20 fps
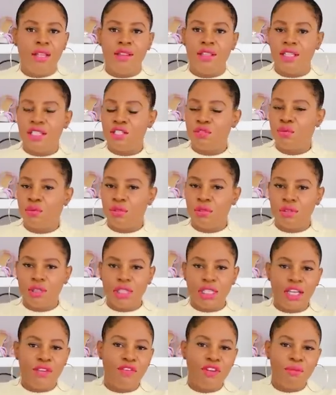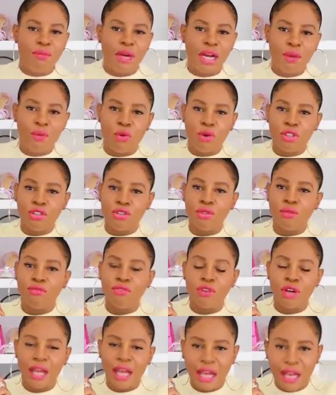This will live in my wardrobe
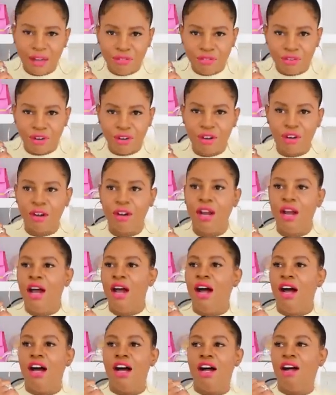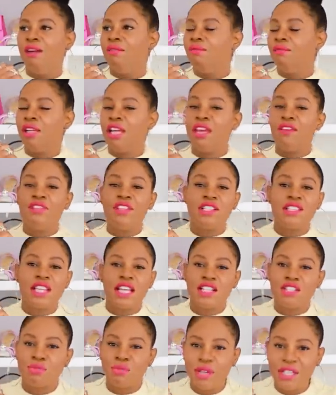forever. Um, if this
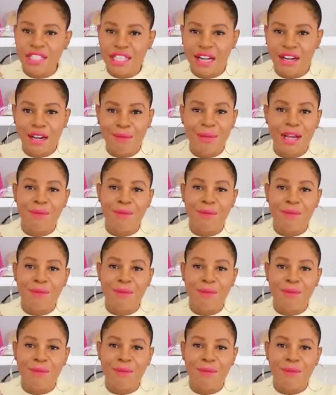gets run down, I